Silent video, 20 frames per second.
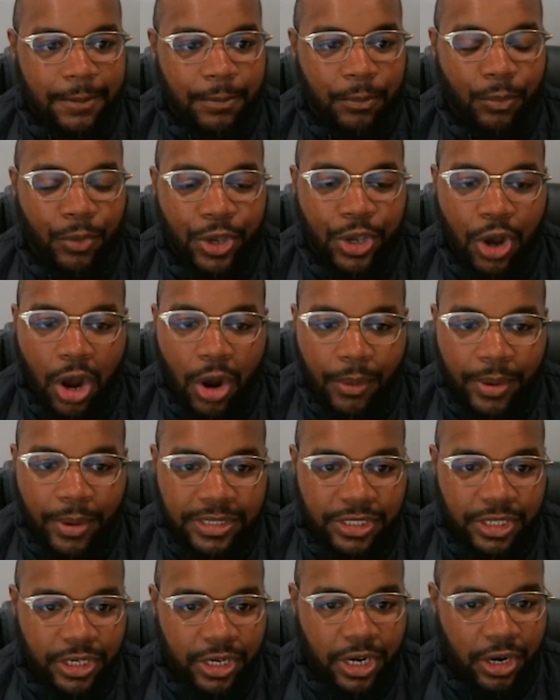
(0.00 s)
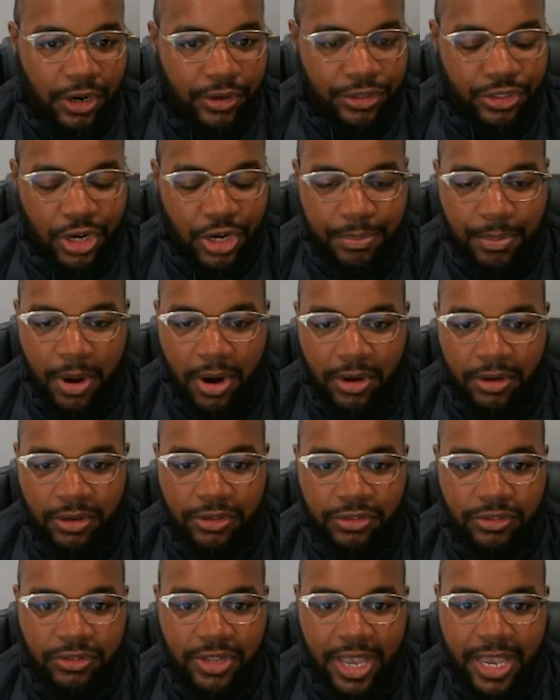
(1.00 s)
We always encourage our
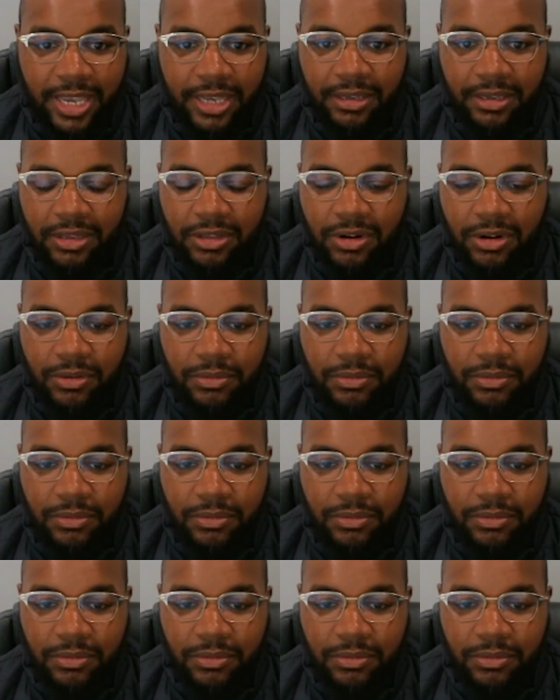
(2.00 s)
partners to, hey,